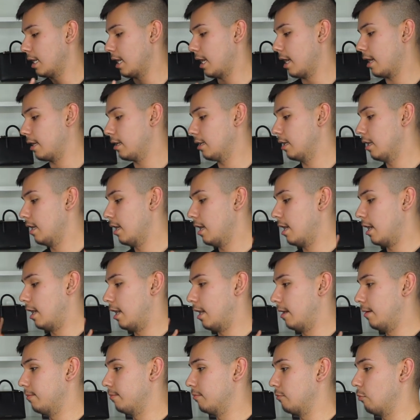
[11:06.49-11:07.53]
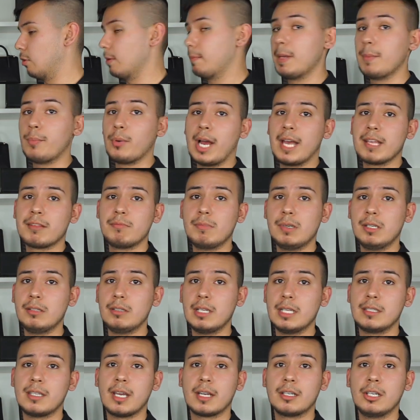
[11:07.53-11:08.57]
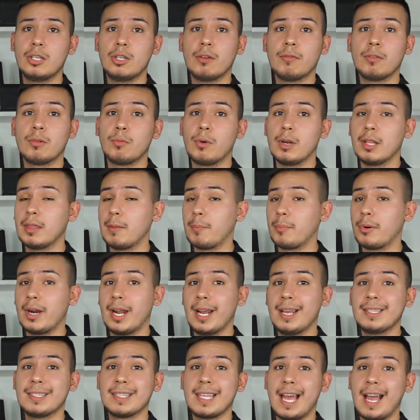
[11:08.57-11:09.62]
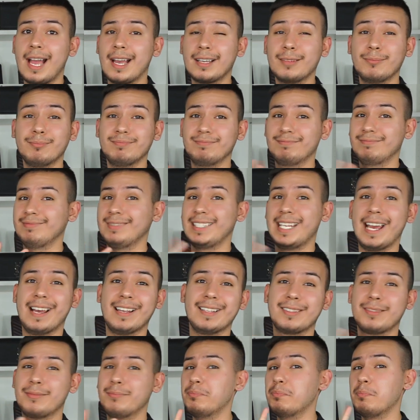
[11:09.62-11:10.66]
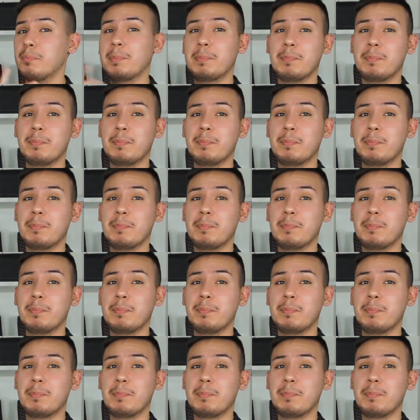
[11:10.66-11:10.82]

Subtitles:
And when people ask me, is Dagne Dover worth the price tag? Yes.